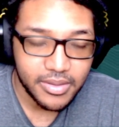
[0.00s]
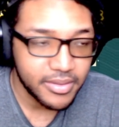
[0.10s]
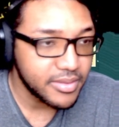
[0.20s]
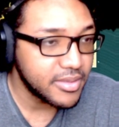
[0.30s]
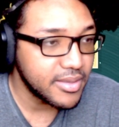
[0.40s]

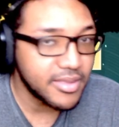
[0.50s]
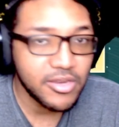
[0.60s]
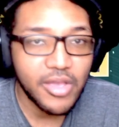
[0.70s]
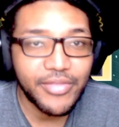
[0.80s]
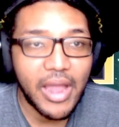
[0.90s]
then you
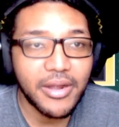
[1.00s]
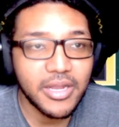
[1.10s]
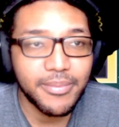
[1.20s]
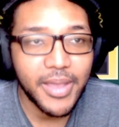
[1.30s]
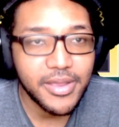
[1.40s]
have the Iron
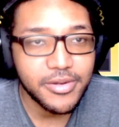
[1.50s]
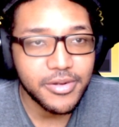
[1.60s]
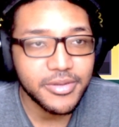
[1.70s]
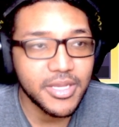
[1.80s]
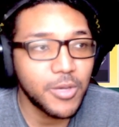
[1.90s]

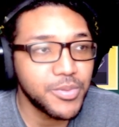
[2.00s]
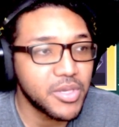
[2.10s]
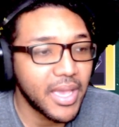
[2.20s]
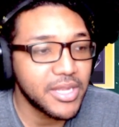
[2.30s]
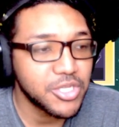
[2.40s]
Commander to help you
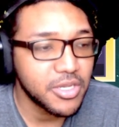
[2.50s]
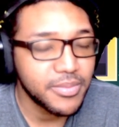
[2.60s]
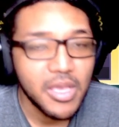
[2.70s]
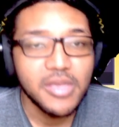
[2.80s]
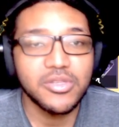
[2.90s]
catch up.
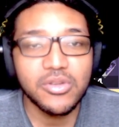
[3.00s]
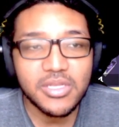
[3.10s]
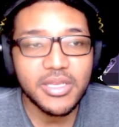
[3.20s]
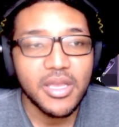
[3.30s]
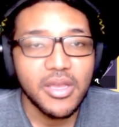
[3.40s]
So there's
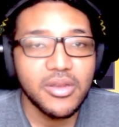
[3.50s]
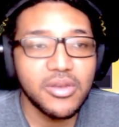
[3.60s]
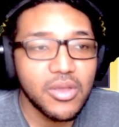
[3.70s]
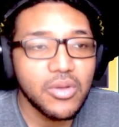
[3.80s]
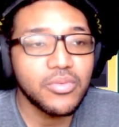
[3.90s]
like
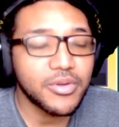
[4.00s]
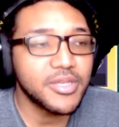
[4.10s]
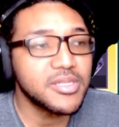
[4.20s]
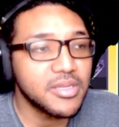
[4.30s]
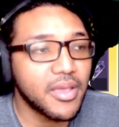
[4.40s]
no
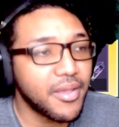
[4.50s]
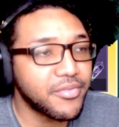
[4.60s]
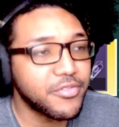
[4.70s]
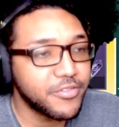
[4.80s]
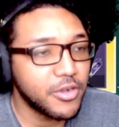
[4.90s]
reason to ever
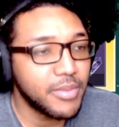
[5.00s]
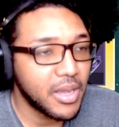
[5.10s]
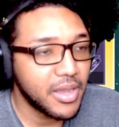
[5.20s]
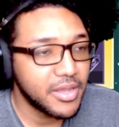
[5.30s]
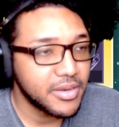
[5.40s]
fall
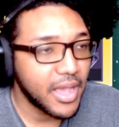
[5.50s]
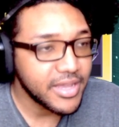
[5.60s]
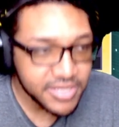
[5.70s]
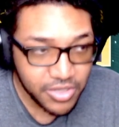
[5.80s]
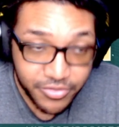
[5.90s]
behind. I
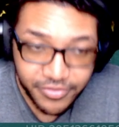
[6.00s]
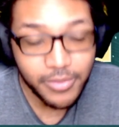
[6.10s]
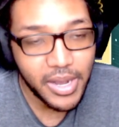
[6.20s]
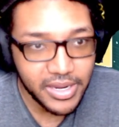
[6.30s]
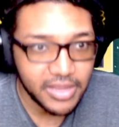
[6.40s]
guess you could fall
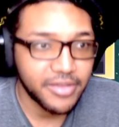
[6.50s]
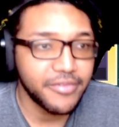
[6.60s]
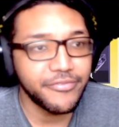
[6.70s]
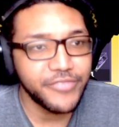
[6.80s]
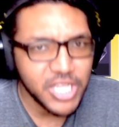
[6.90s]
behind like
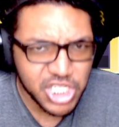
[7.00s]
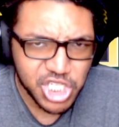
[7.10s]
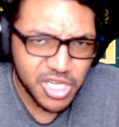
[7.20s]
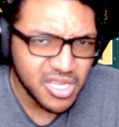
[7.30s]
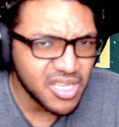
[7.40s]

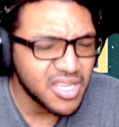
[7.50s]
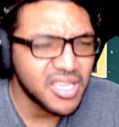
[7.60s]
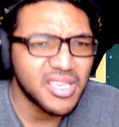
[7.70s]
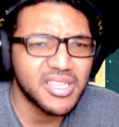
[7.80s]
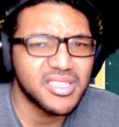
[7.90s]

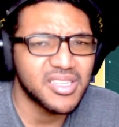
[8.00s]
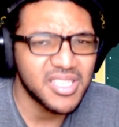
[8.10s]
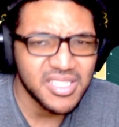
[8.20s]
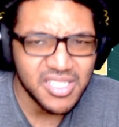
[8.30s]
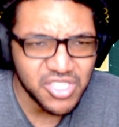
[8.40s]
fishing and the
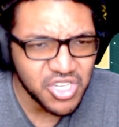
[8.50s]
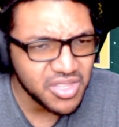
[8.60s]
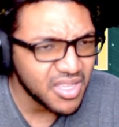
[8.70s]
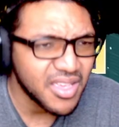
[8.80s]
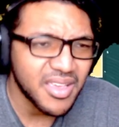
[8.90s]
TCG
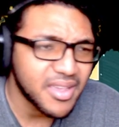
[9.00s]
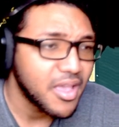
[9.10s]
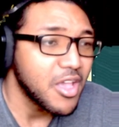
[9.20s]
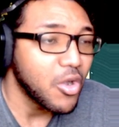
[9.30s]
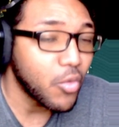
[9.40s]
thing,
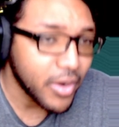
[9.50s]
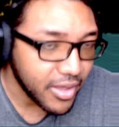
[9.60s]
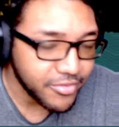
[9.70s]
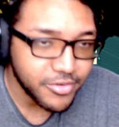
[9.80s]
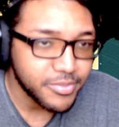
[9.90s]

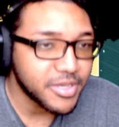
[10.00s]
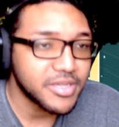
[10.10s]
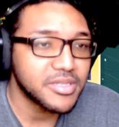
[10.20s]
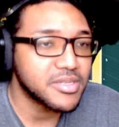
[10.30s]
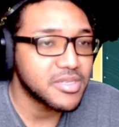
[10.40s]
whatever,
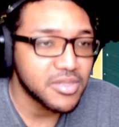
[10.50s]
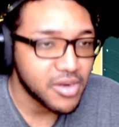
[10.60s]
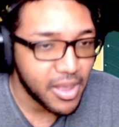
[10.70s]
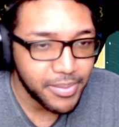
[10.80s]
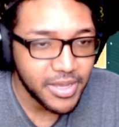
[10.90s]
because you're
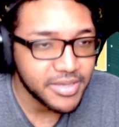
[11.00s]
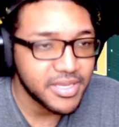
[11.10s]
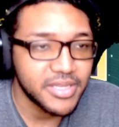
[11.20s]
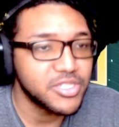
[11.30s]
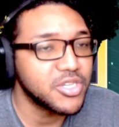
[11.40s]
not paying
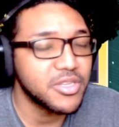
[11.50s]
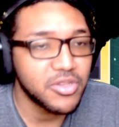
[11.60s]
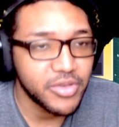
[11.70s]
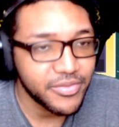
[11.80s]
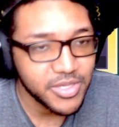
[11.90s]
attention. You
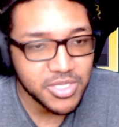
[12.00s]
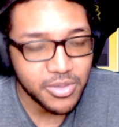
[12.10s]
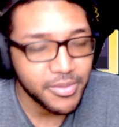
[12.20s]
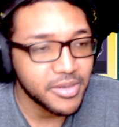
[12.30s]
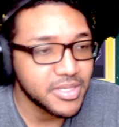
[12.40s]
only have the
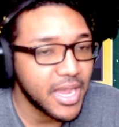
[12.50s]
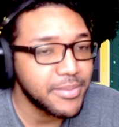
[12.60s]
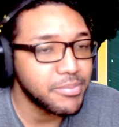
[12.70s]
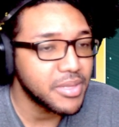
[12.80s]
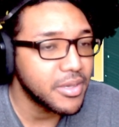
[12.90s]
certain amount of time to
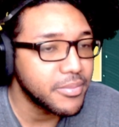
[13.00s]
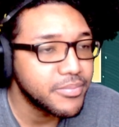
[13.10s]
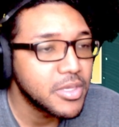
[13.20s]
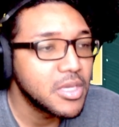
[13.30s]
play them.